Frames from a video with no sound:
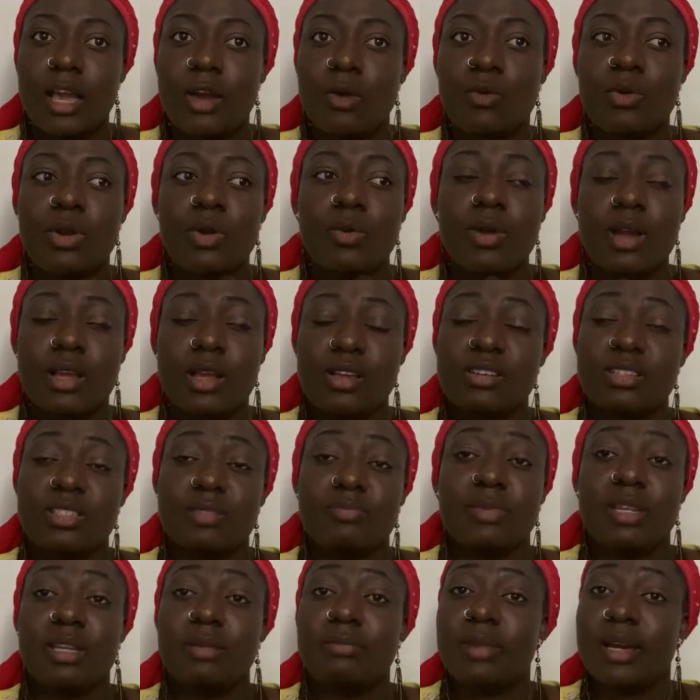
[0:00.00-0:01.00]
We were
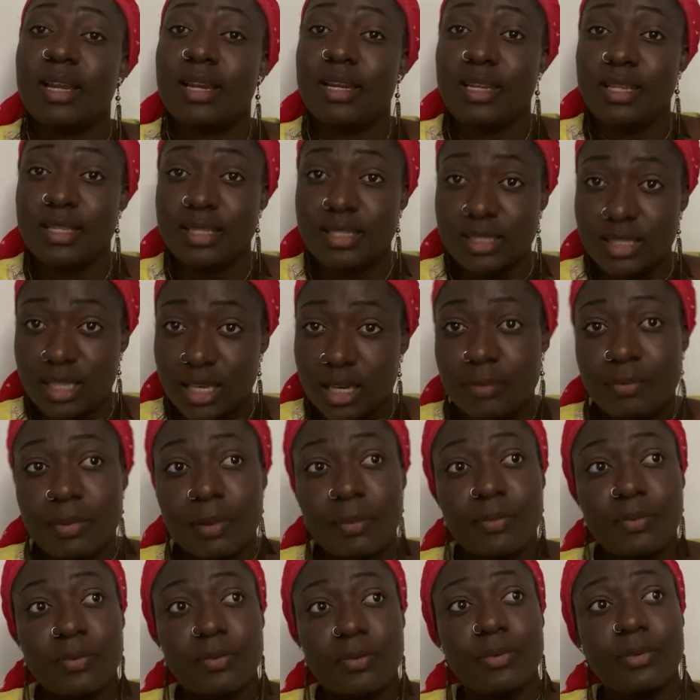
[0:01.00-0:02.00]
just minimalistic
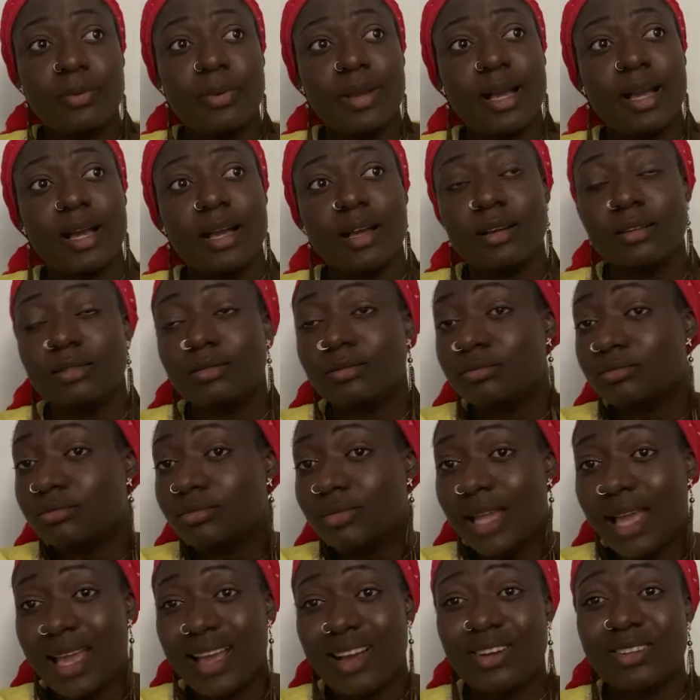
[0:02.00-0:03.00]
people. We are
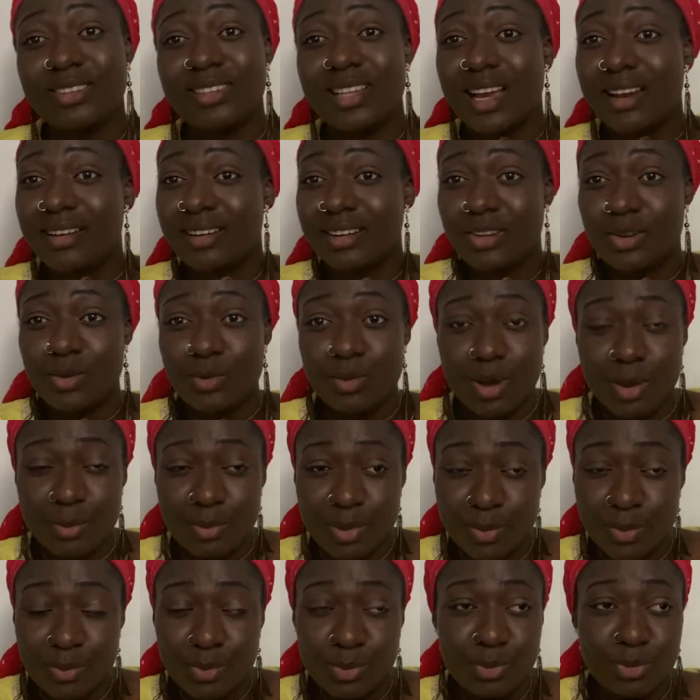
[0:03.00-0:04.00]
like ordinary normal
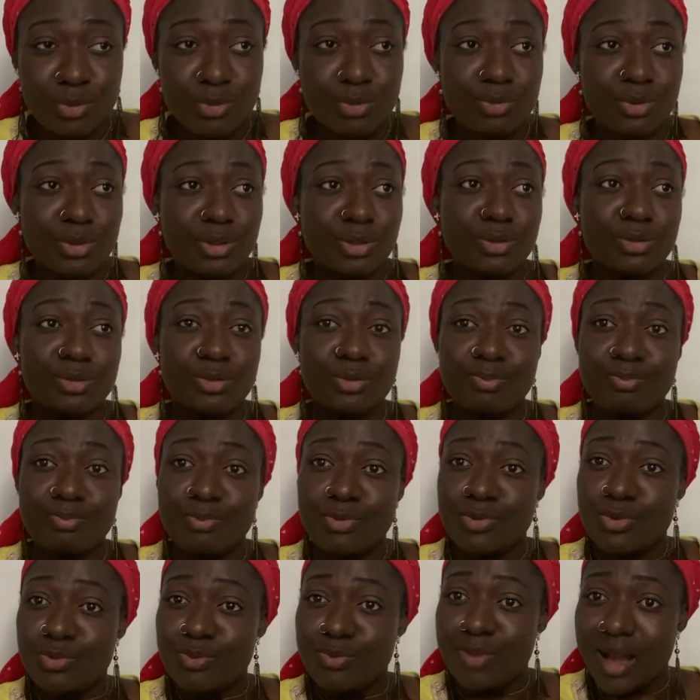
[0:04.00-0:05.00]
people. We don't
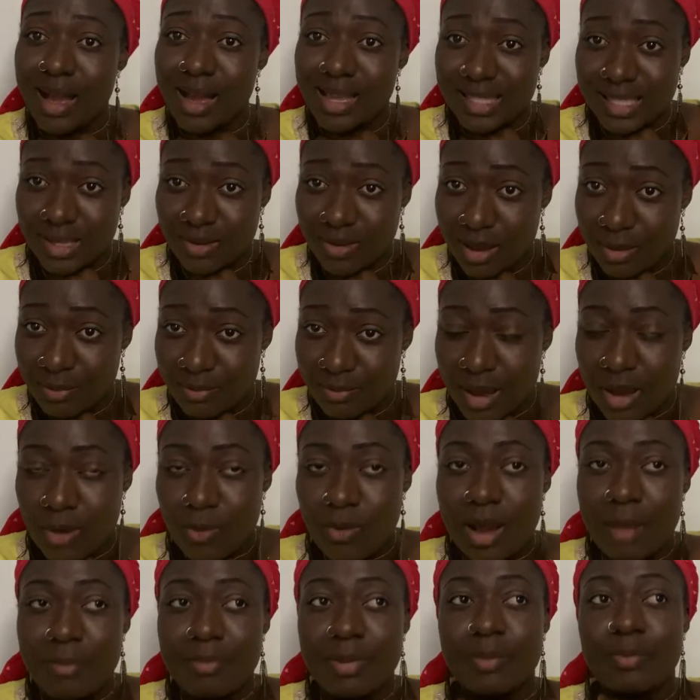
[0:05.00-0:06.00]
do past our
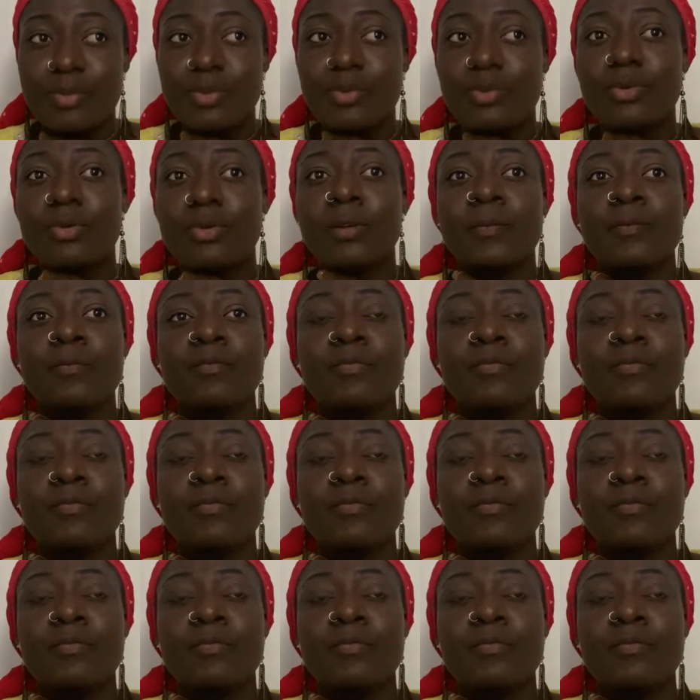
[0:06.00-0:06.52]
power people.